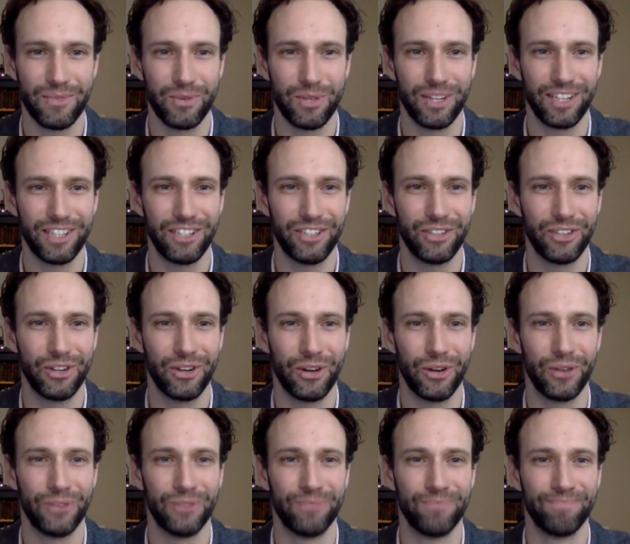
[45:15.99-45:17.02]
and we'll let you
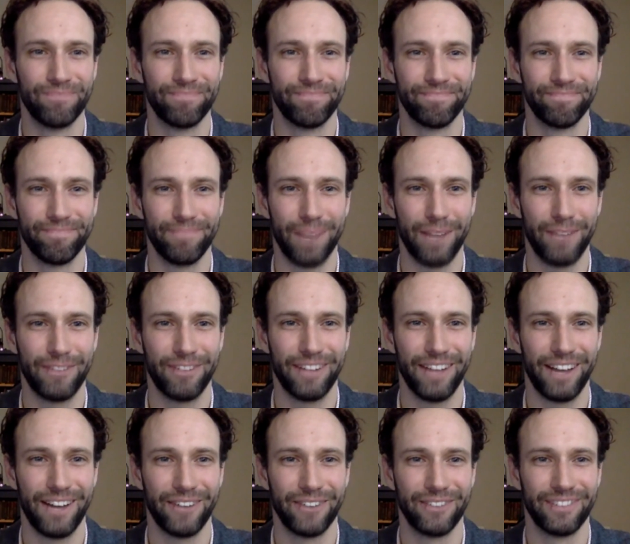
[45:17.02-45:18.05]
go. Bye for
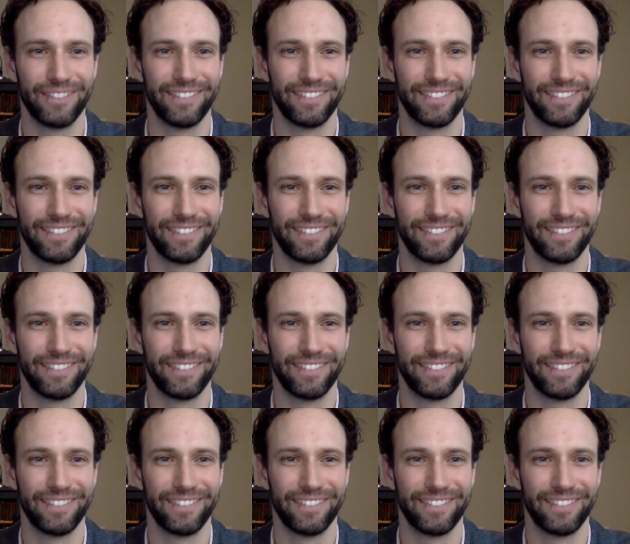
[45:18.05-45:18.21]
now.